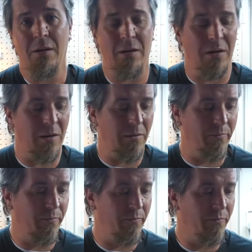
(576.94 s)

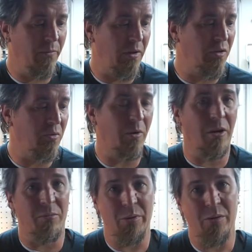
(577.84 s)
I just wanted
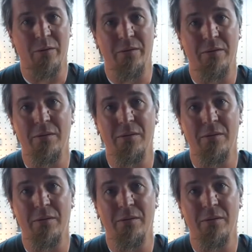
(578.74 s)
to build